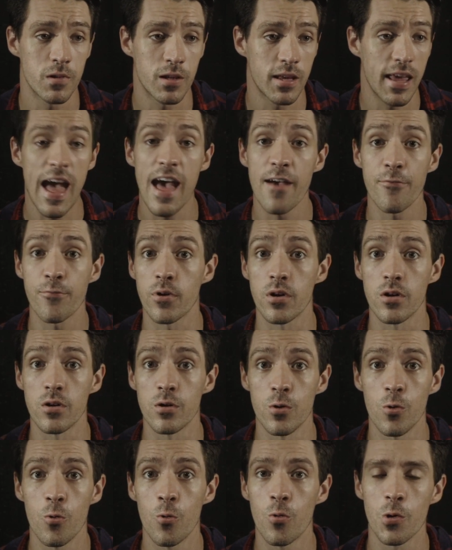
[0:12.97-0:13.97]

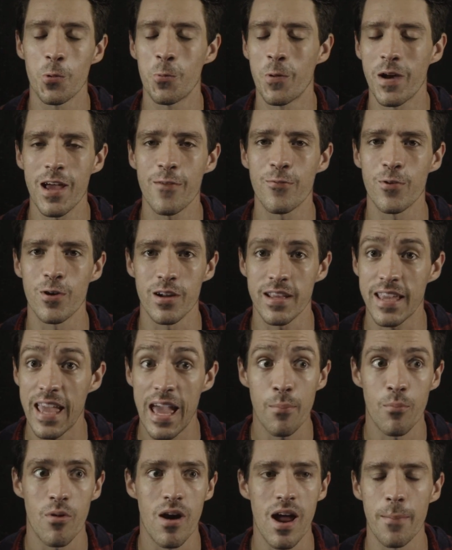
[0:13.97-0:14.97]
gaffer, or whatever, a
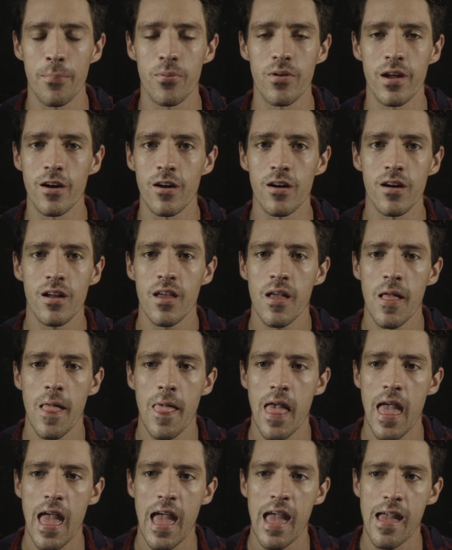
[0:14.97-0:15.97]
camera operator.
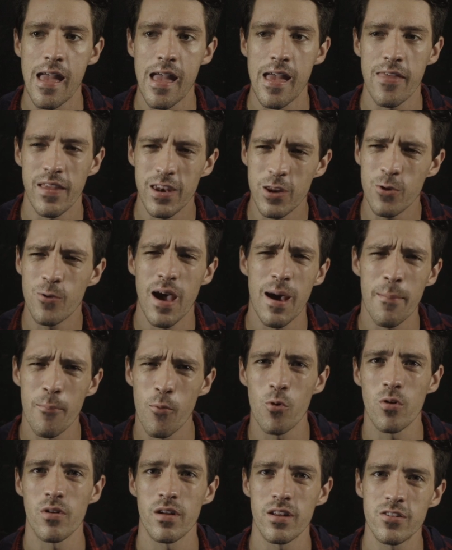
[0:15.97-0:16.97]
And then you got
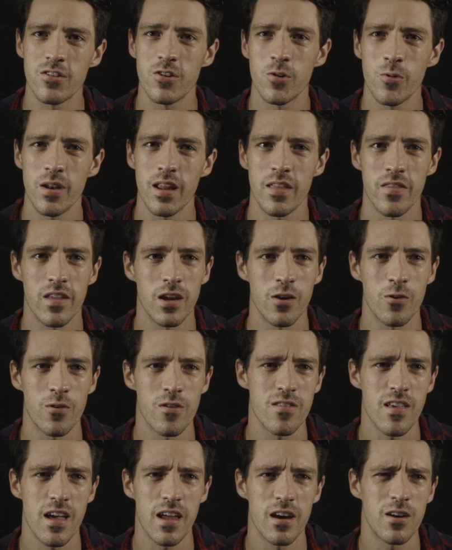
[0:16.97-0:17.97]
more into it, and then you
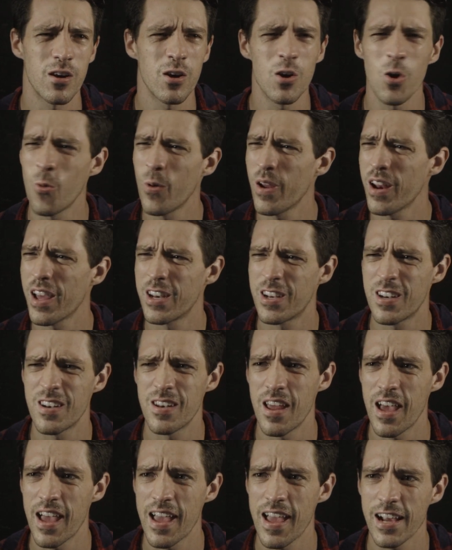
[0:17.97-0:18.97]
decided, you know what, I
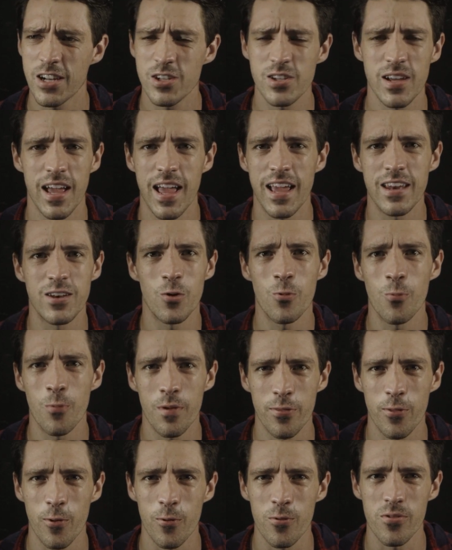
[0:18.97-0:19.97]
don't
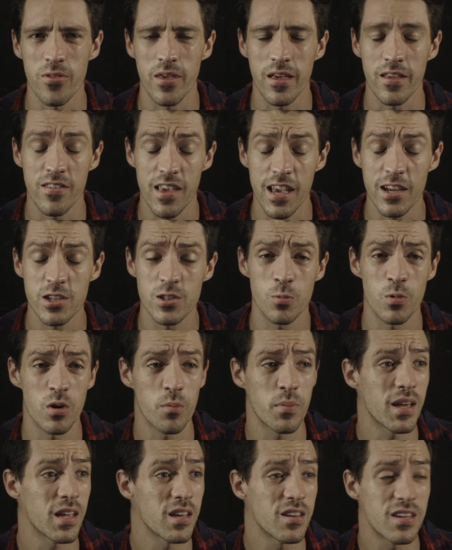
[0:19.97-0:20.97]
want those things. I actually want
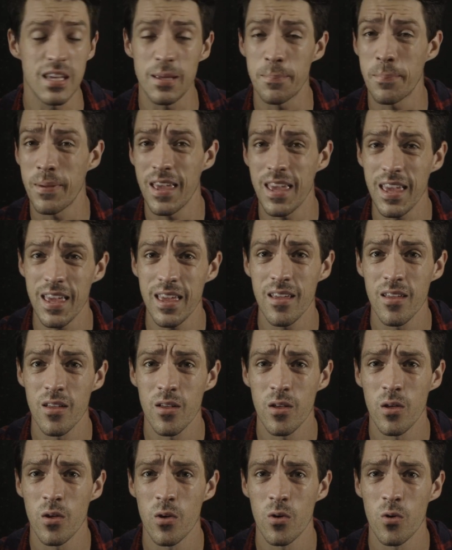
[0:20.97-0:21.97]
to be a DP,
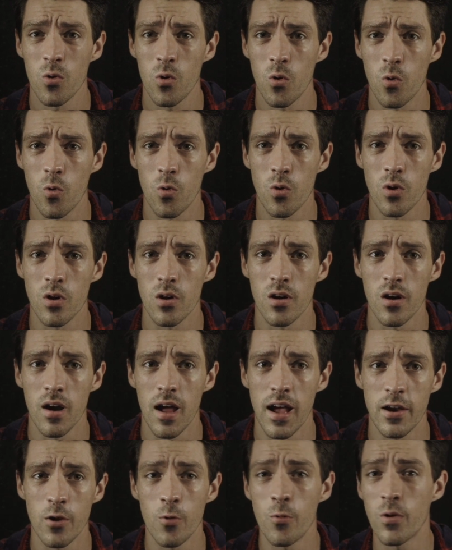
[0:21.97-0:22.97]
or
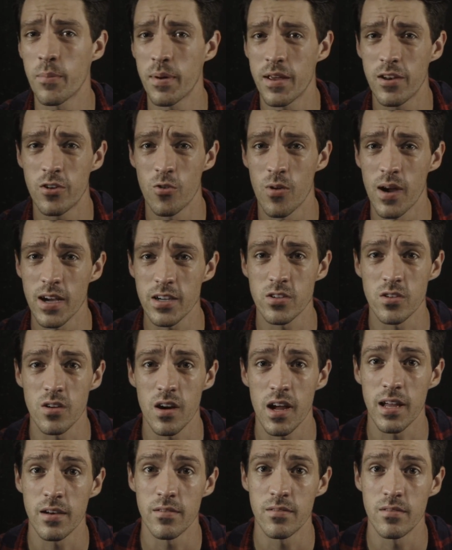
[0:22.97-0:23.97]
I don't want to be a director.
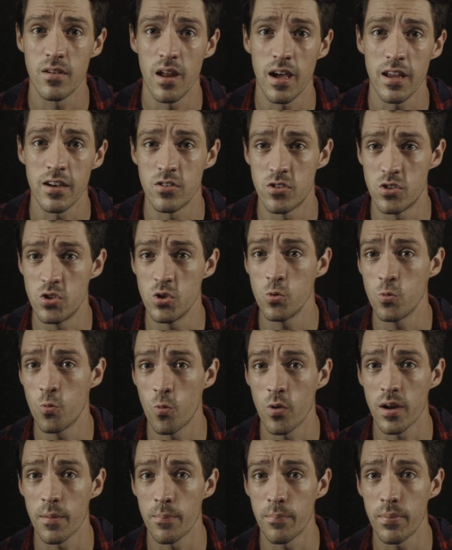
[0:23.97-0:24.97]
I do
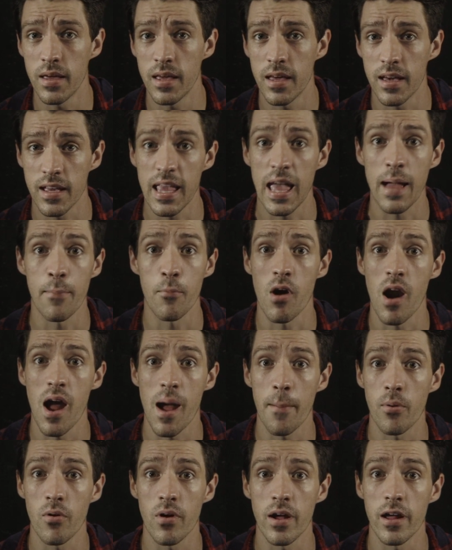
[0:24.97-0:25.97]
want to be a camera
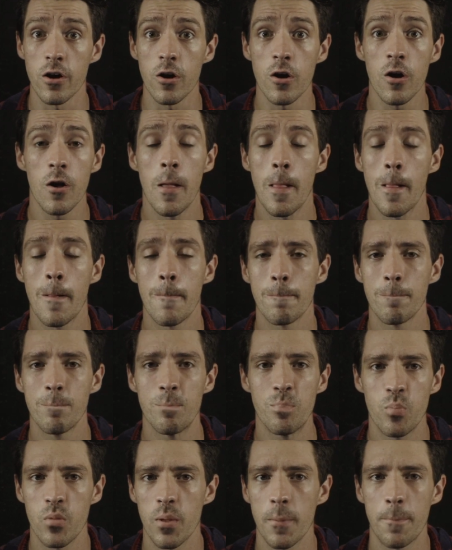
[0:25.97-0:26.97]
operator.
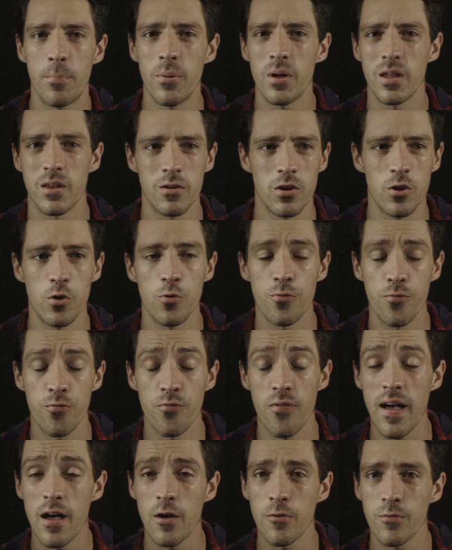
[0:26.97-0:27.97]
But you
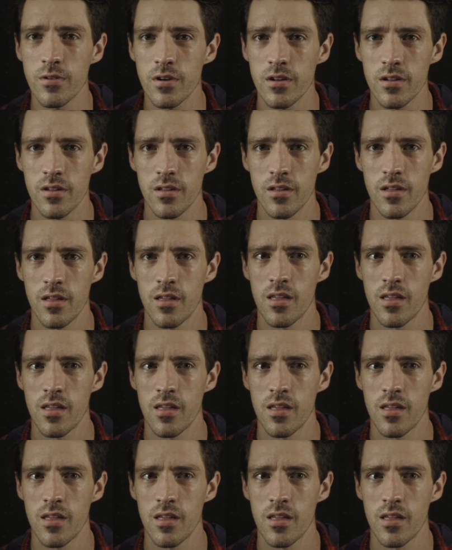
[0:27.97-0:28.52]
found